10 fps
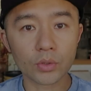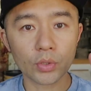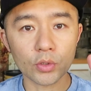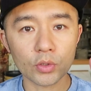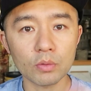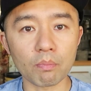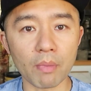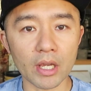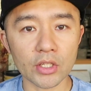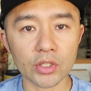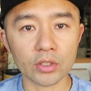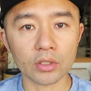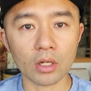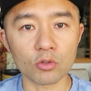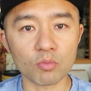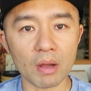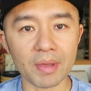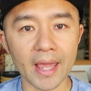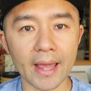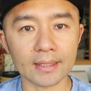are two major
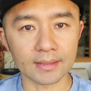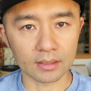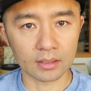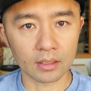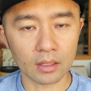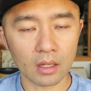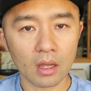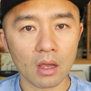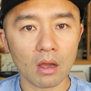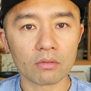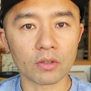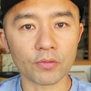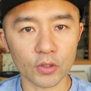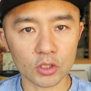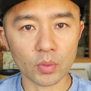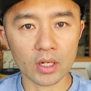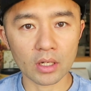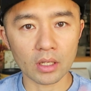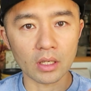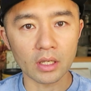umami acid. The first
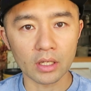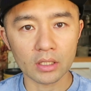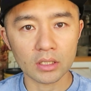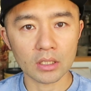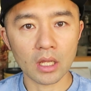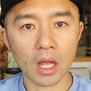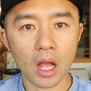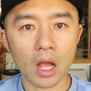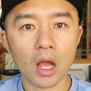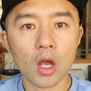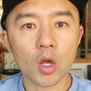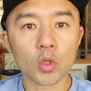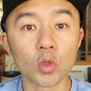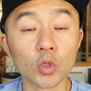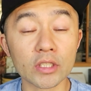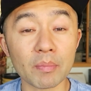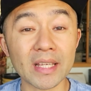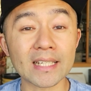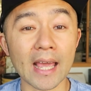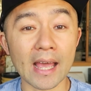one is
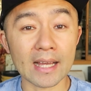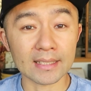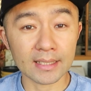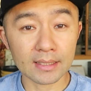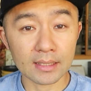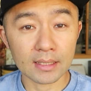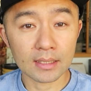glutamic acid,